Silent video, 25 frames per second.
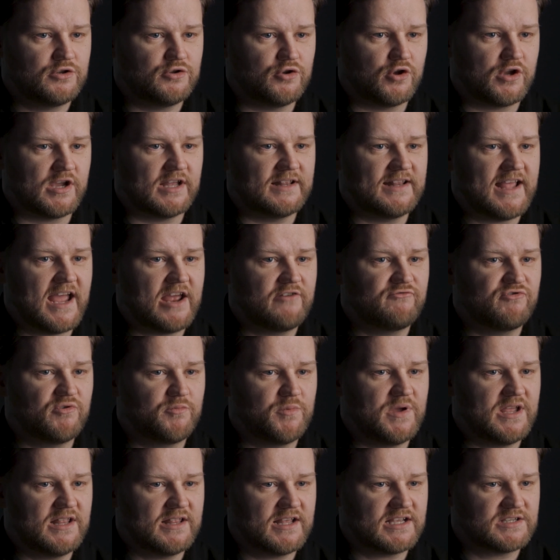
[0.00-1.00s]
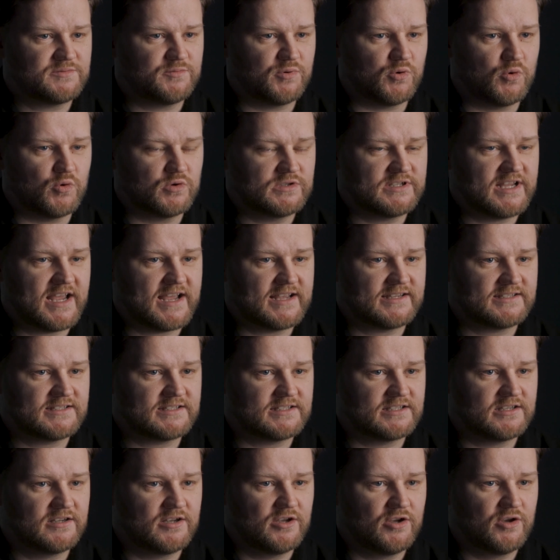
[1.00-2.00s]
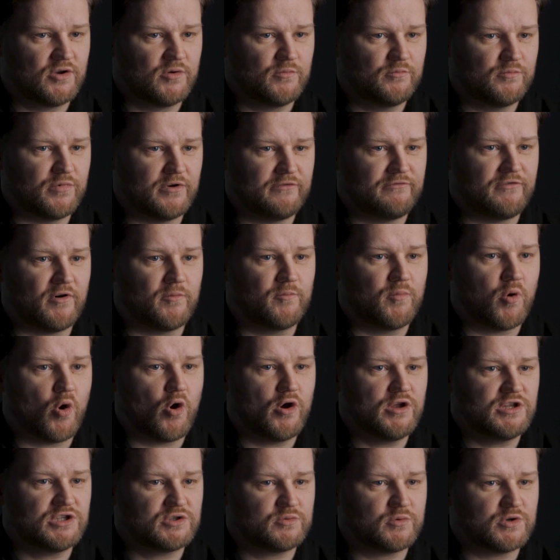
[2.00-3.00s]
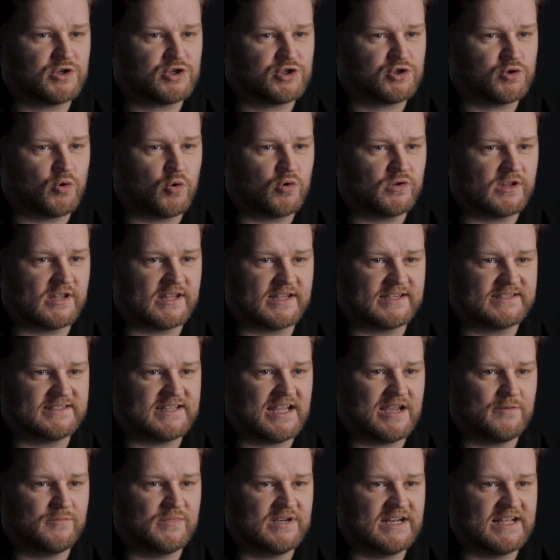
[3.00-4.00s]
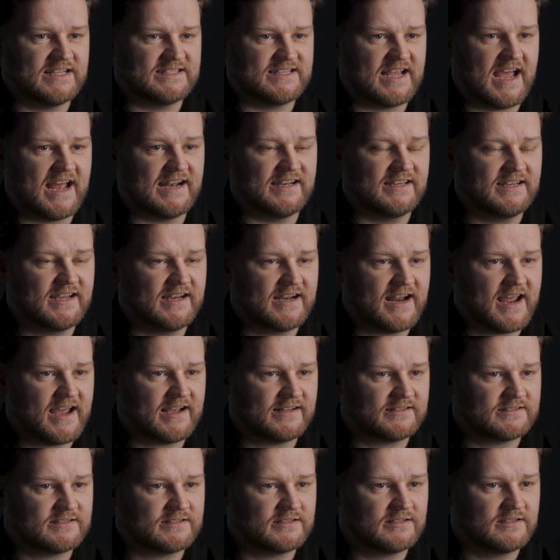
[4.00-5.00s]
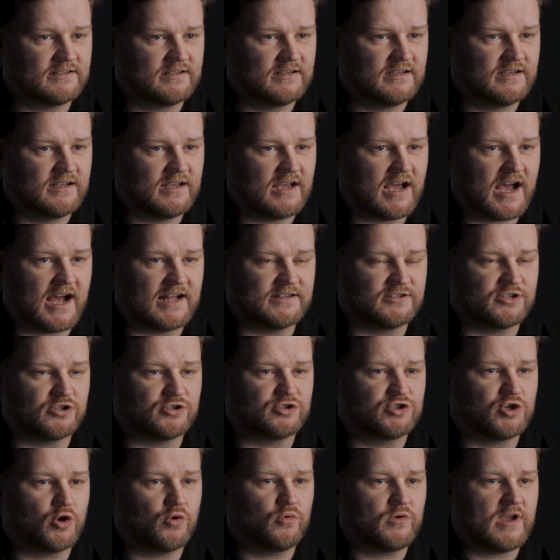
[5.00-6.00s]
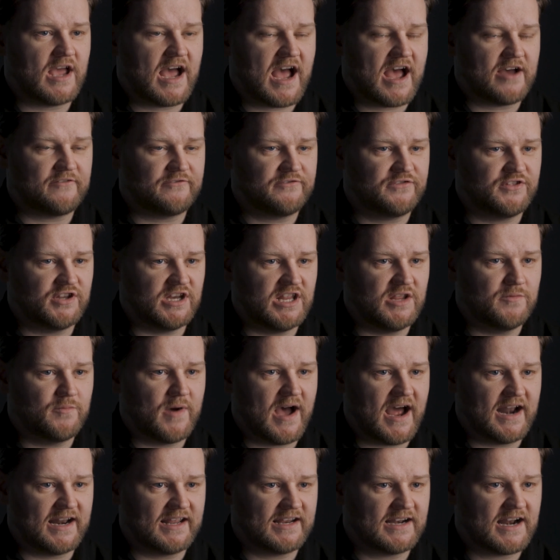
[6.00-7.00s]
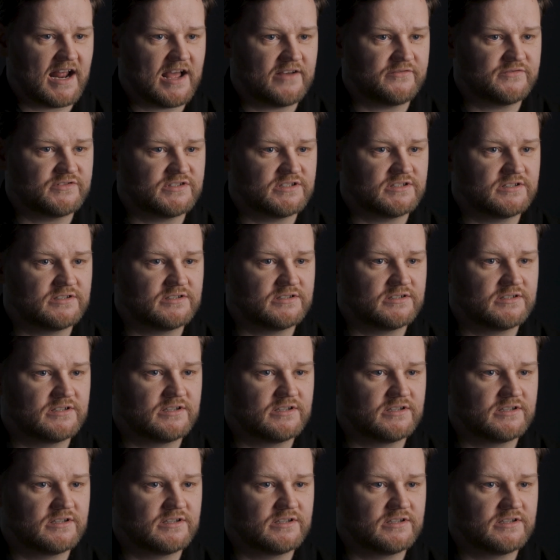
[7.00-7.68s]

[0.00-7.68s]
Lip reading: You can then repeat this process, but for points which show that the statement is incorrect, and until you have 3 paragraphs.